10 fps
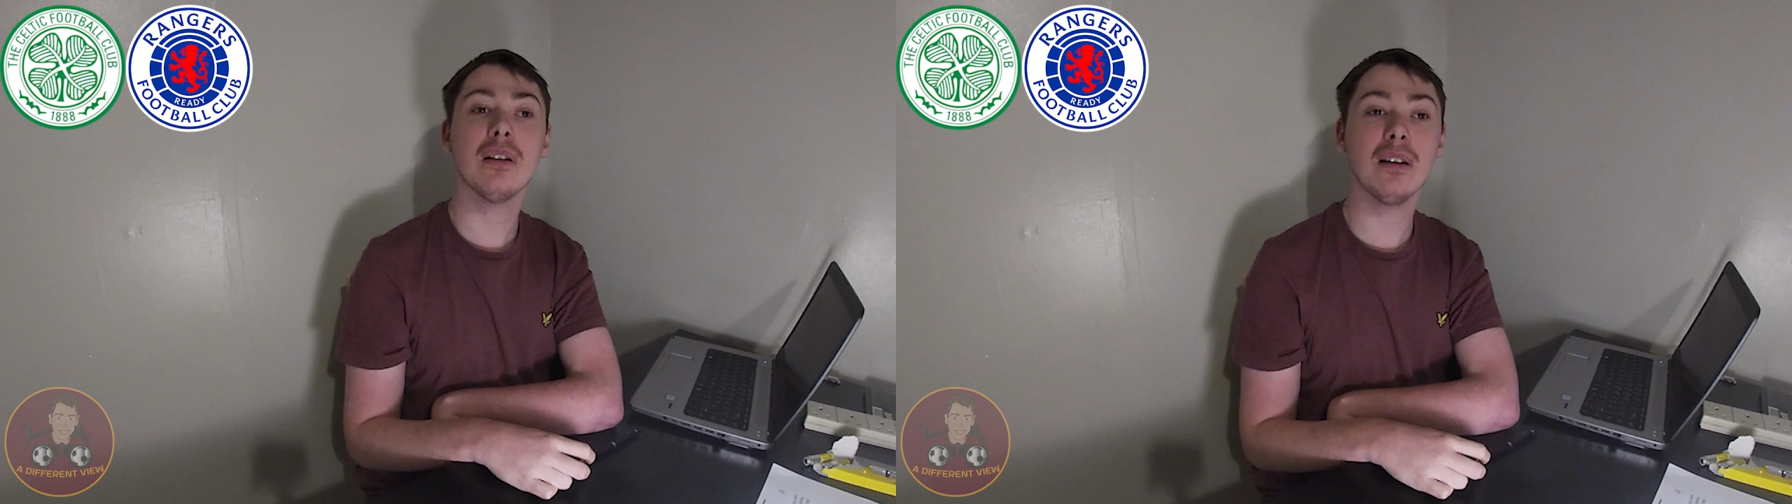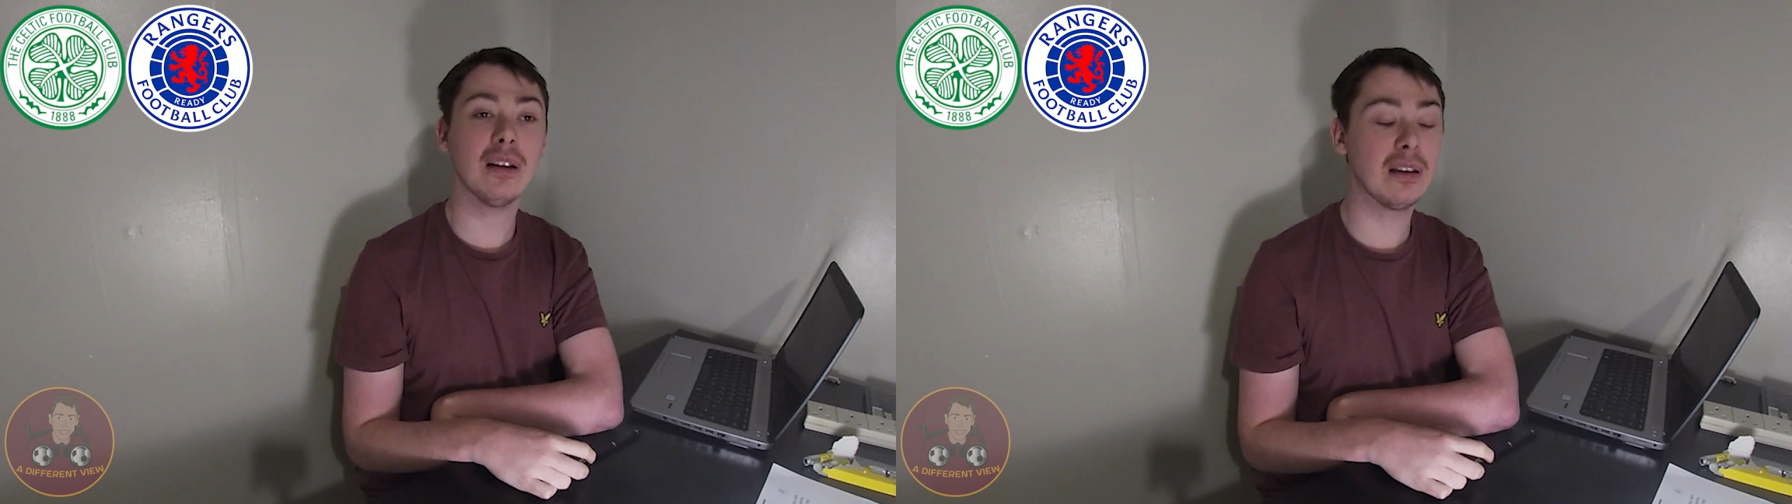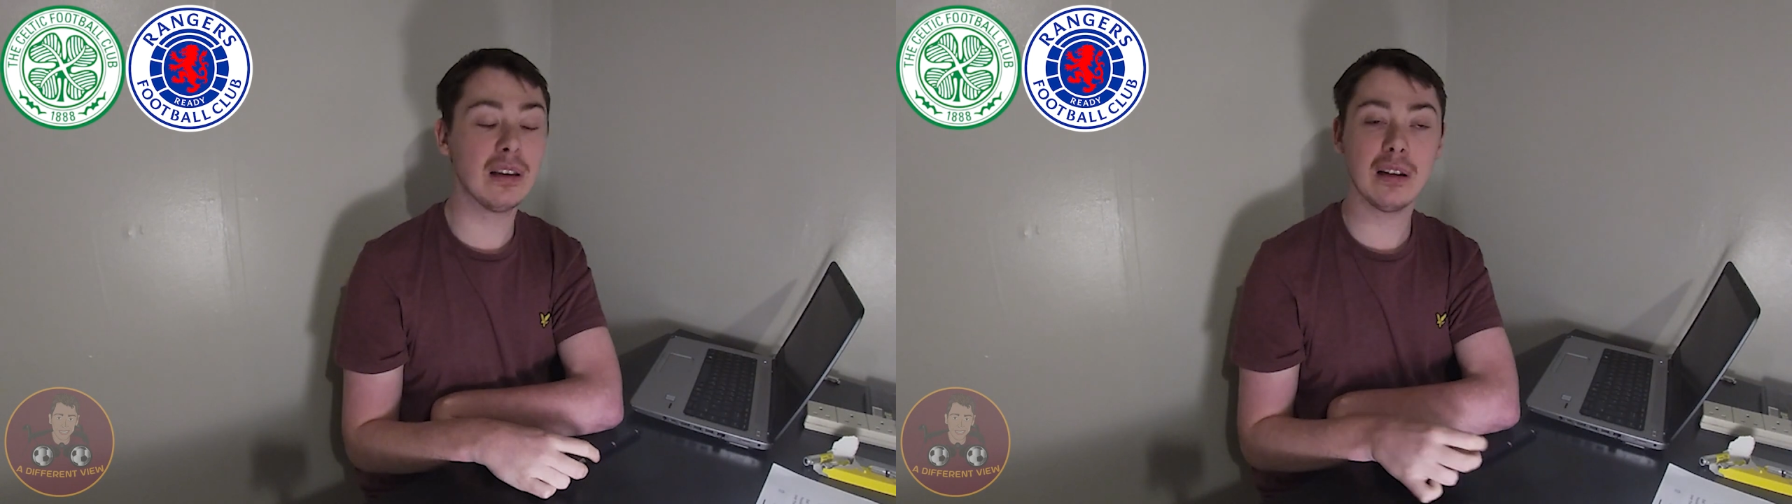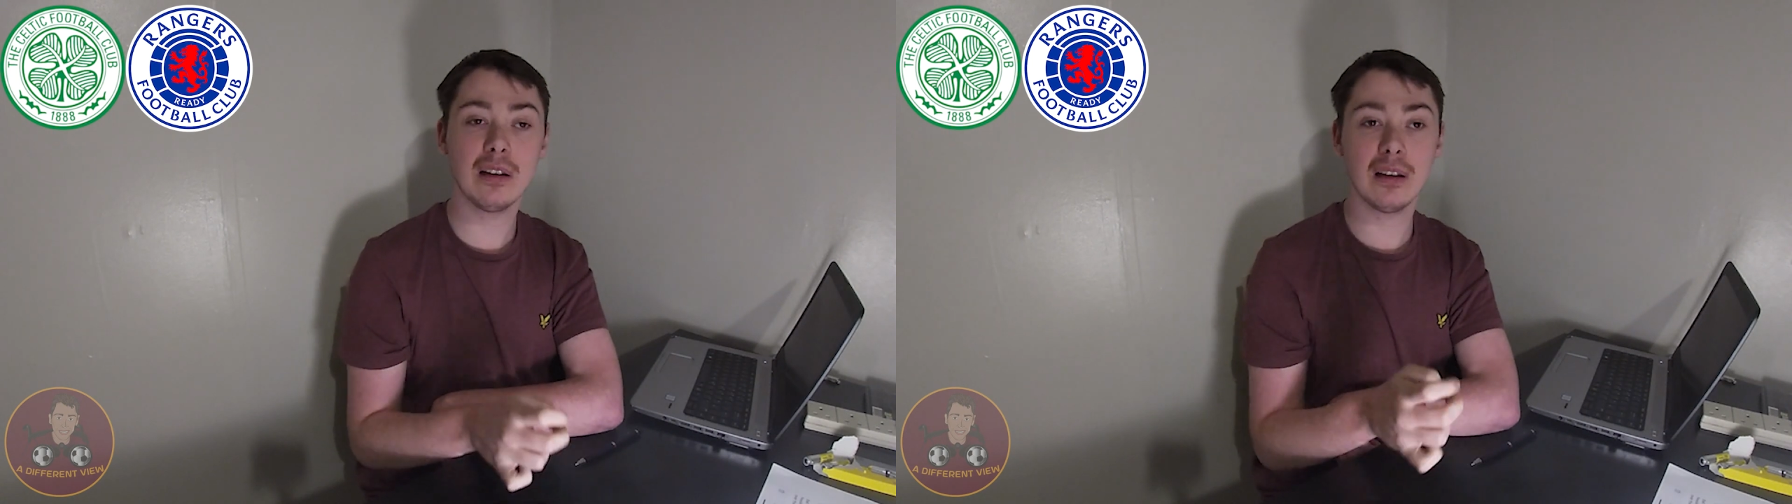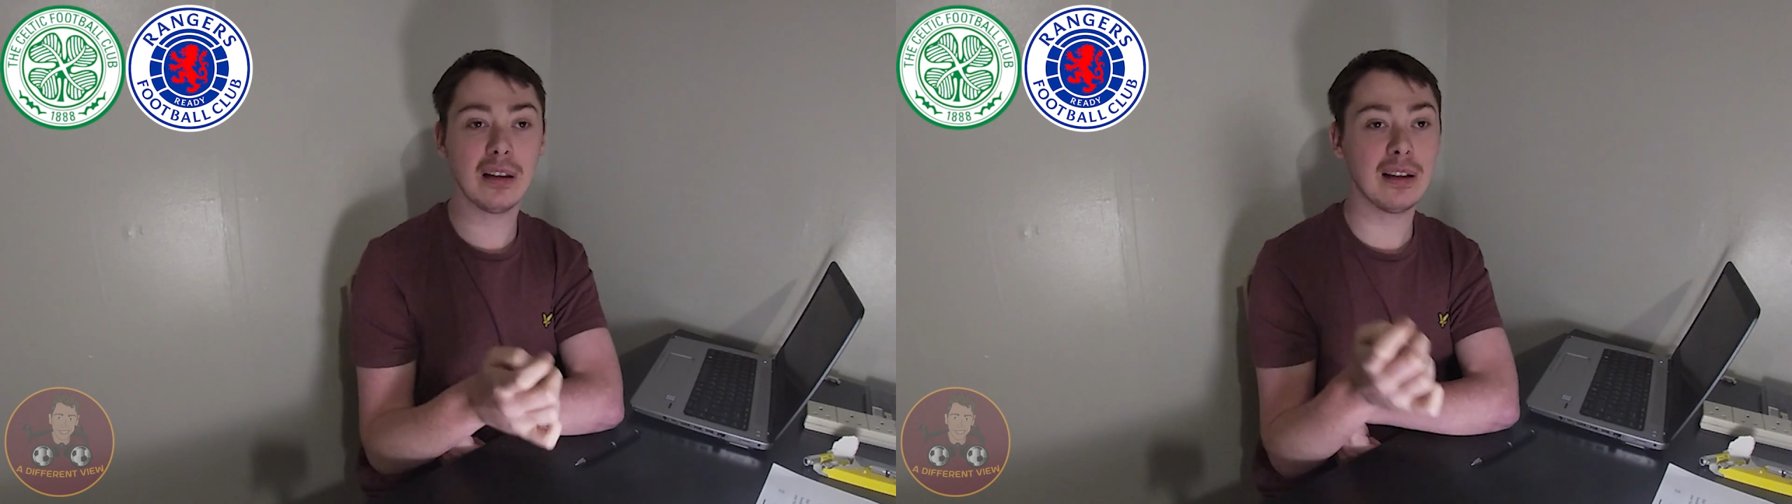They
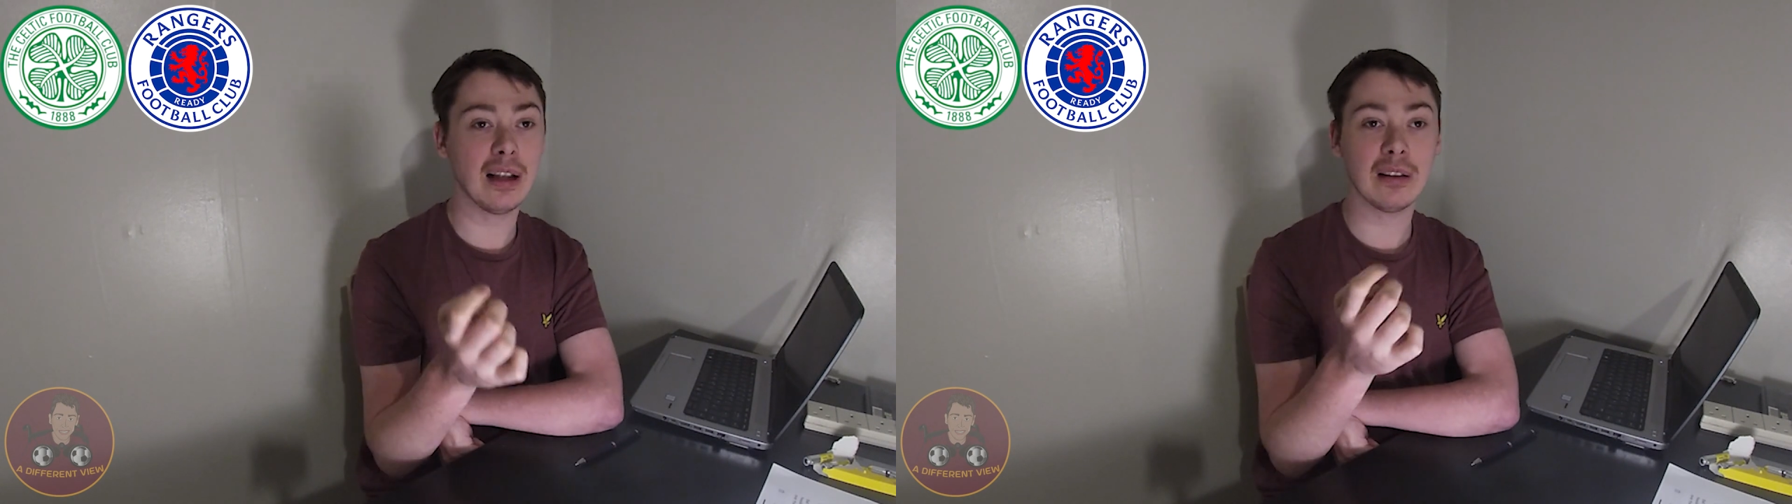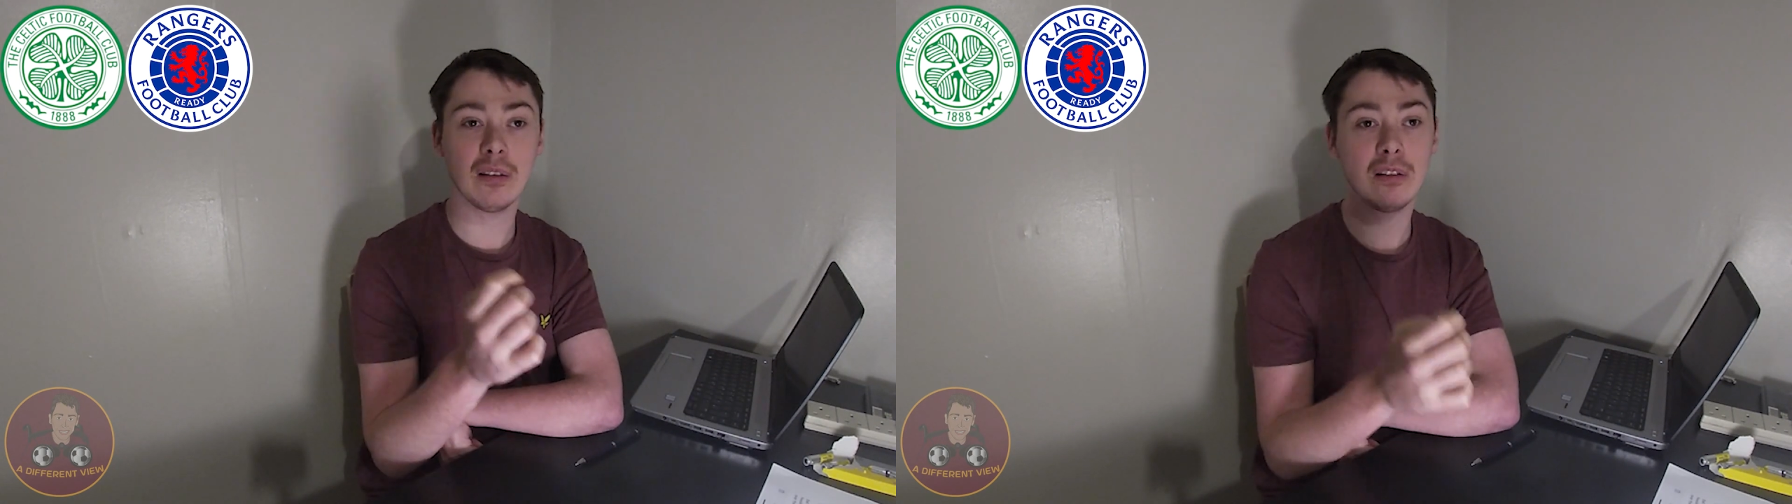didn't